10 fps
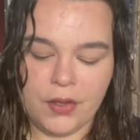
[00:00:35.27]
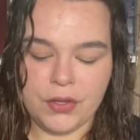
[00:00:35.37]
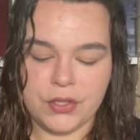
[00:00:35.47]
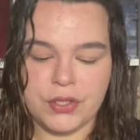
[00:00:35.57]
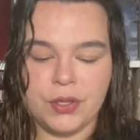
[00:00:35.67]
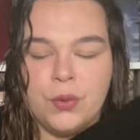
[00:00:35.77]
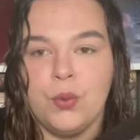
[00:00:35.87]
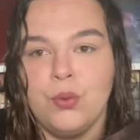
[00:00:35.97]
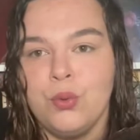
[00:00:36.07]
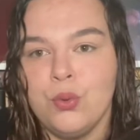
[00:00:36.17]

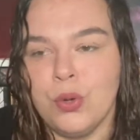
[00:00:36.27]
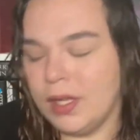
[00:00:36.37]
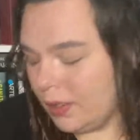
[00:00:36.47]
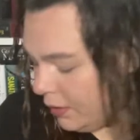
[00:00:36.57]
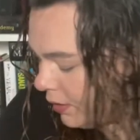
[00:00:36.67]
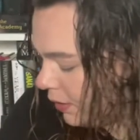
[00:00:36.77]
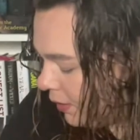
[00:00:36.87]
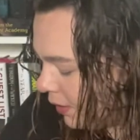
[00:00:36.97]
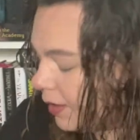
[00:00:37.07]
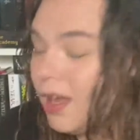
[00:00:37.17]
So,
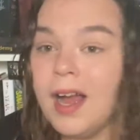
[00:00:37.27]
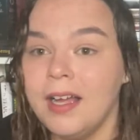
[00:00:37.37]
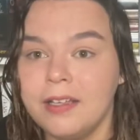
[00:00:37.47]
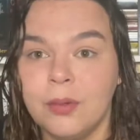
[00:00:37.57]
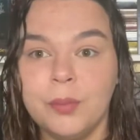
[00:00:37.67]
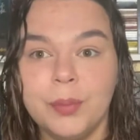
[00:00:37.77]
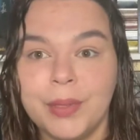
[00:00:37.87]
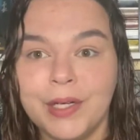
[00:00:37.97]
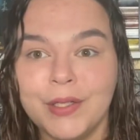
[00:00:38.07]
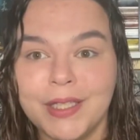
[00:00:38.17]
I come
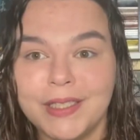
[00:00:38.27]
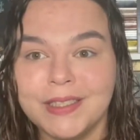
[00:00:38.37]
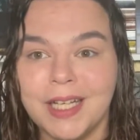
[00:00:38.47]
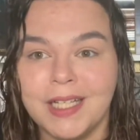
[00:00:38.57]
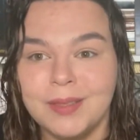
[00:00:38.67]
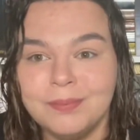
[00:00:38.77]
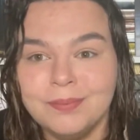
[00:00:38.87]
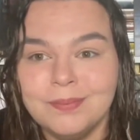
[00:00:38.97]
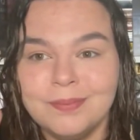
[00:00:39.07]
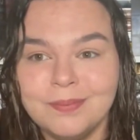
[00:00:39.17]
prepared this time.
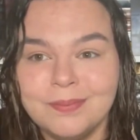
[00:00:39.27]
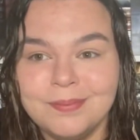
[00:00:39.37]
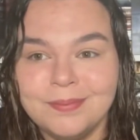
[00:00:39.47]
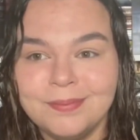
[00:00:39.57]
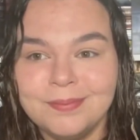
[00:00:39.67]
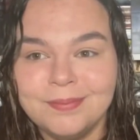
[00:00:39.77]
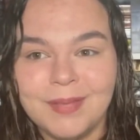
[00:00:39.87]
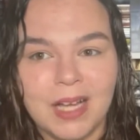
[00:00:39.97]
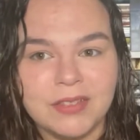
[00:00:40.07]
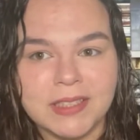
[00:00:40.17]
I
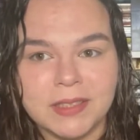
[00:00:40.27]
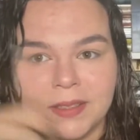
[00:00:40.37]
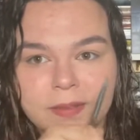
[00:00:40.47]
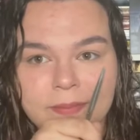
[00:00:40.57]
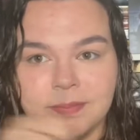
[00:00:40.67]
have scissors.